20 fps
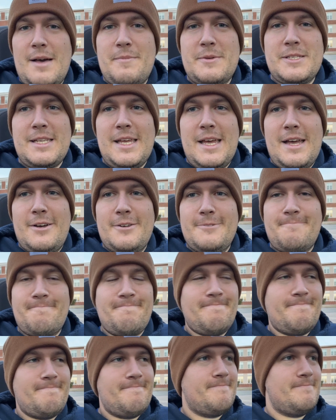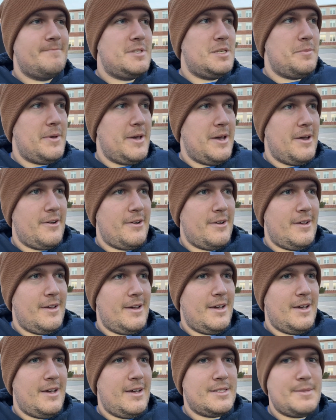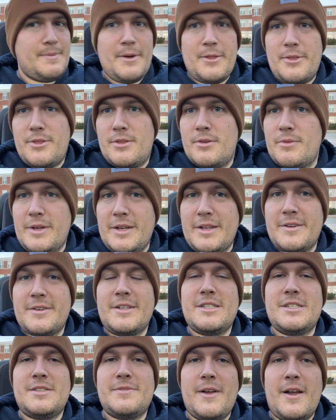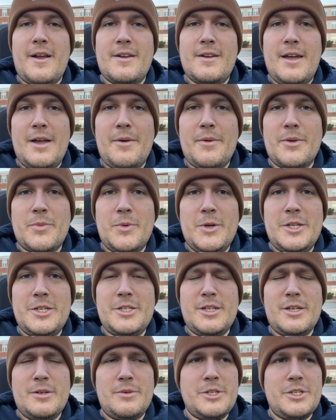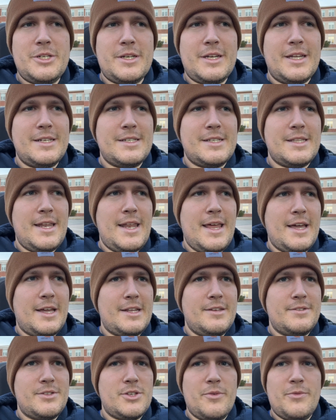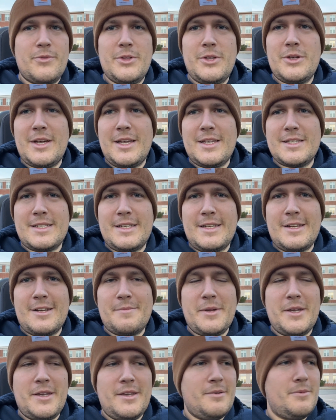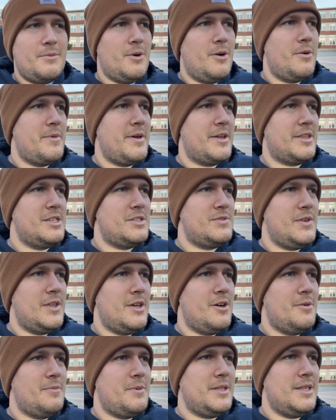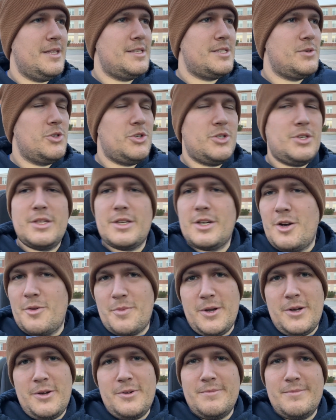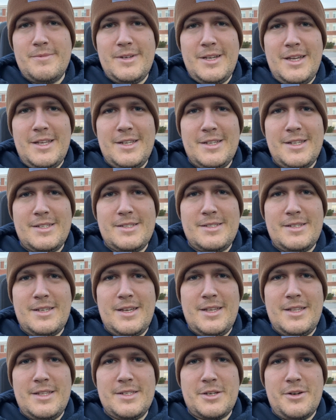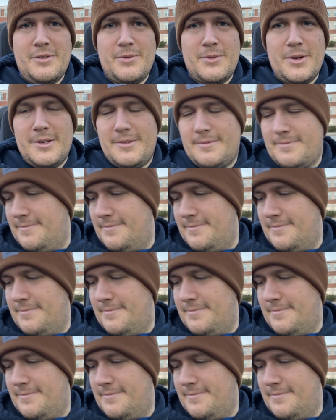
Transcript: is down. It's about 3 degrees Fahrenheit with wind chill. We should get into the negatives. Hopefully you guys can hear me while we make this video, but let's switch to the GoPro and let's go for it.